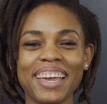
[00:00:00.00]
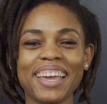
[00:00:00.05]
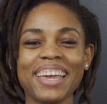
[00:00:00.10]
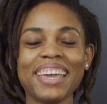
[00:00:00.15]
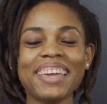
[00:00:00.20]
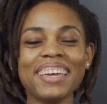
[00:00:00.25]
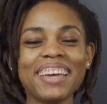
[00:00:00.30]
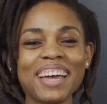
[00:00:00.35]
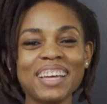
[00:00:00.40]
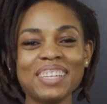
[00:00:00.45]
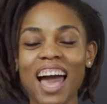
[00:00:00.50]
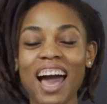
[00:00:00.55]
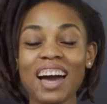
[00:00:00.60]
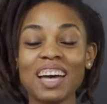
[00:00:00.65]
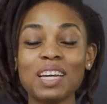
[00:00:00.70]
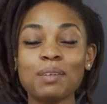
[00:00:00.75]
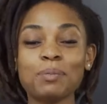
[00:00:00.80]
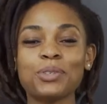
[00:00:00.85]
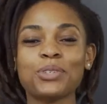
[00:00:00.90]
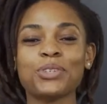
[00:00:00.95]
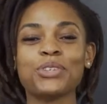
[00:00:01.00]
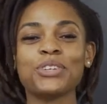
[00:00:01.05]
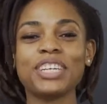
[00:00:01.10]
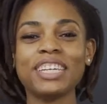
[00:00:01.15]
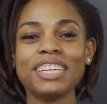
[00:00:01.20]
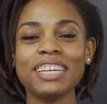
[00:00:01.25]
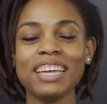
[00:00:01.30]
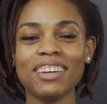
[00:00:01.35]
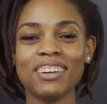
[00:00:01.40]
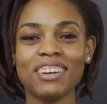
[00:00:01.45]
Hey guys, I'm
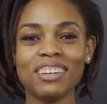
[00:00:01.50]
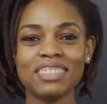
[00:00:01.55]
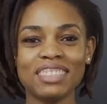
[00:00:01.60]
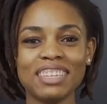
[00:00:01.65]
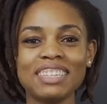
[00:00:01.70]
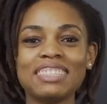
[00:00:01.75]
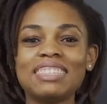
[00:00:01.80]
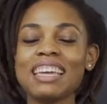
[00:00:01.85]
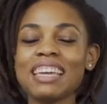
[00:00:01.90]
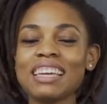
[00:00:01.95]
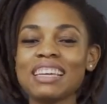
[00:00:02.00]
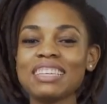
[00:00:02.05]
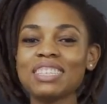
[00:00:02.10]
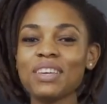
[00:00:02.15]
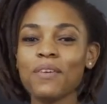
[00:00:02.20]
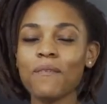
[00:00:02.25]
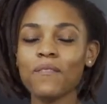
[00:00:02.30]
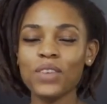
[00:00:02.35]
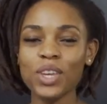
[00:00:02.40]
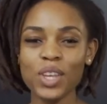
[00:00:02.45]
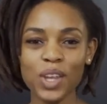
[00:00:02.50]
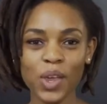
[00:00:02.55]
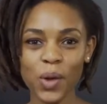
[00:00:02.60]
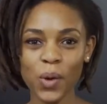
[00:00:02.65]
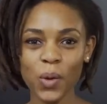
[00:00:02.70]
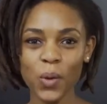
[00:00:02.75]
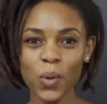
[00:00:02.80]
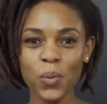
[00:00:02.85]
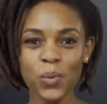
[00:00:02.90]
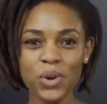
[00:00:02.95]
Trudy, and on today's
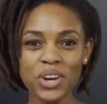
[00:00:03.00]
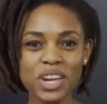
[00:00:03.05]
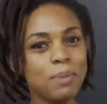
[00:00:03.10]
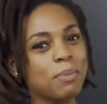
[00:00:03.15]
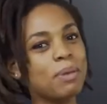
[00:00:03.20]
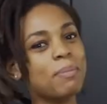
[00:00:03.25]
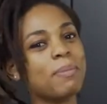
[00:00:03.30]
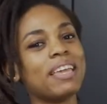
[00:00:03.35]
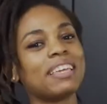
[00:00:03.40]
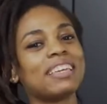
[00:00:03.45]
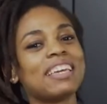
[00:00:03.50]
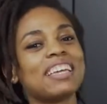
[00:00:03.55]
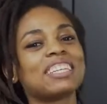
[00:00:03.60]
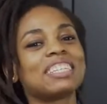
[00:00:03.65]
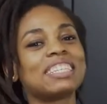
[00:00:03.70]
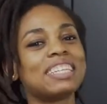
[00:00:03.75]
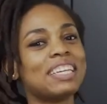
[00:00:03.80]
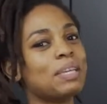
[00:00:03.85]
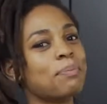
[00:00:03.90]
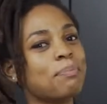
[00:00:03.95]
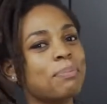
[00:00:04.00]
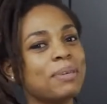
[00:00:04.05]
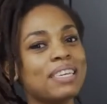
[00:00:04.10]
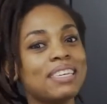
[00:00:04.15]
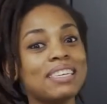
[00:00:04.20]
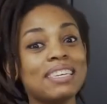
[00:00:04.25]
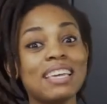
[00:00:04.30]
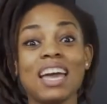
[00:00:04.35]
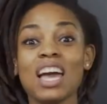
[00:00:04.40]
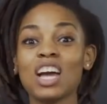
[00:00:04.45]
video, we're gonna be making
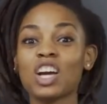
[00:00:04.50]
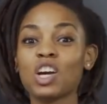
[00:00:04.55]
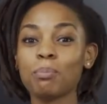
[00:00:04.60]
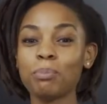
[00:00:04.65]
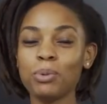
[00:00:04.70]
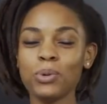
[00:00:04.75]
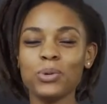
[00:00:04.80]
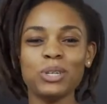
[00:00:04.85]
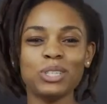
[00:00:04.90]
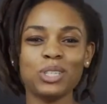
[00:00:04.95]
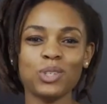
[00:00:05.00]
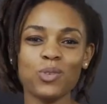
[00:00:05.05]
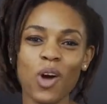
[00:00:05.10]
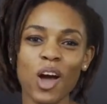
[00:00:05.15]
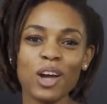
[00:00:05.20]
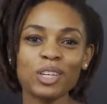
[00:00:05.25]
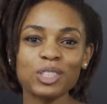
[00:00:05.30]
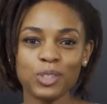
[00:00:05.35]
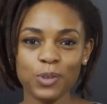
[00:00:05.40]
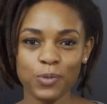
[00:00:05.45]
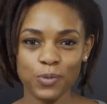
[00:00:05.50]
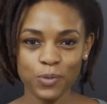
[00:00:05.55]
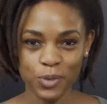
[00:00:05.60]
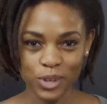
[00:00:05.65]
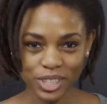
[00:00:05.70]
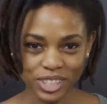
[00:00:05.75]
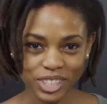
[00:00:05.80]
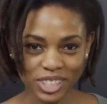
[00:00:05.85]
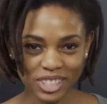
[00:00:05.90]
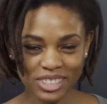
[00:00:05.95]
chickpea kabuka squash
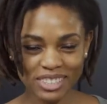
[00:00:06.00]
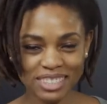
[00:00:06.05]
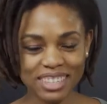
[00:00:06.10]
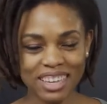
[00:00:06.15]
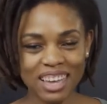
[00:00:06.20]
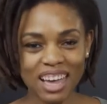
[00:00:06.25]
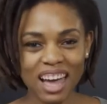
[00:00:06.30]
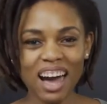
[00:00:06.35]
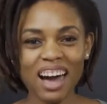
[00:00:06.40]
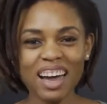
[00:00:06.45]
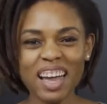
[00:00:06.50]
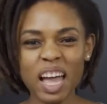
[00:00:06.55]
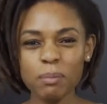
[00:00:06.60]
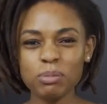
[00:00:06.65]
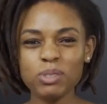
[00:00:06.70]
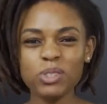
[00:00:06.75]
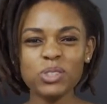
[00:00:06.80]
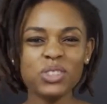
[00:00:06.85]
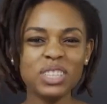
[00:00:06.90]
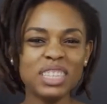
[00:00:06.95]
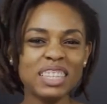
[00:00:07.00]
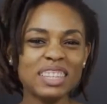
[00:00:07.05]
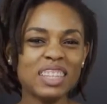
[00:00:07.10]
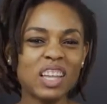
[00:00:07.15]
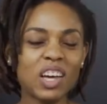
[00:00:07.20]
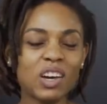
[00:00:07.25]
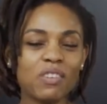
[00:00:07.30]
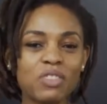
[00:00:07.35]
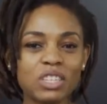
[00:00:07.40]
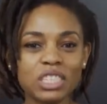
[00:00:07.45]
fritters. I absolutely
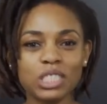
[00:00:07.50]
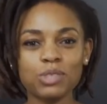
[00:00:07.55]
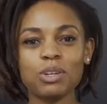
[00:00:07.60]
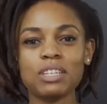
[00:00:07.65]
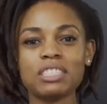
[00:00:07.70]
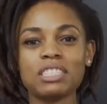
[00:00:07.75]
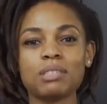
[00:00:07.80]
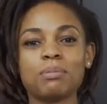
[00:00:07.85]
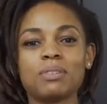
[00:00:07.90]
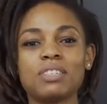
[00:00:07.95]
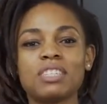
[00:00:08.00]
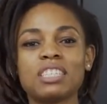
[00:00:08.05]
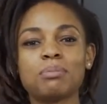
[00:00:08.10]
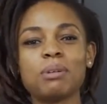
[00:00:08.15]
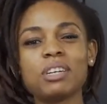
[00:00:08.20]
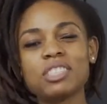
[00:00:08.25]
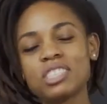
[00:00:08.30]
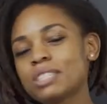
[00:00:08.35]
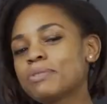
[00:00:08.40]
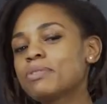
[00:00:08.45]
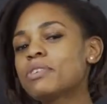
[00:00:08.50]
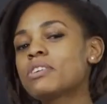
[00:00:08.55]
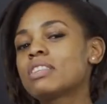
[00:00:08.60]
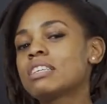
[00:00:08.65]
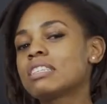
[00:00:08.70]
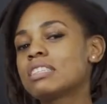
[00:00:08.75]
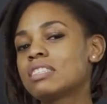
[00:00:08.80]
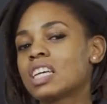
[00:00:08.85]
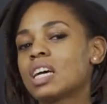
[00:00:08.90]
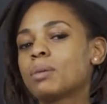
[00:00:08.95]
love this recipe, especially for
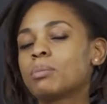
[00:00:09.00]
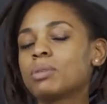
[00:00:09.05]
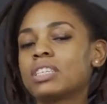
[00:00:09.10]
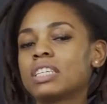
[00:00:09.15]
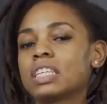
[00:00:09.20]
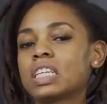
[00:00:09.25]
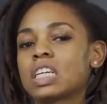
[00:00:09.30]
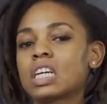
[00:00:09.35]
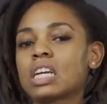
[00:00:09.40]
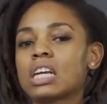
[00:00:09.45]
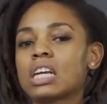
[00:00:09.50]
this time of year.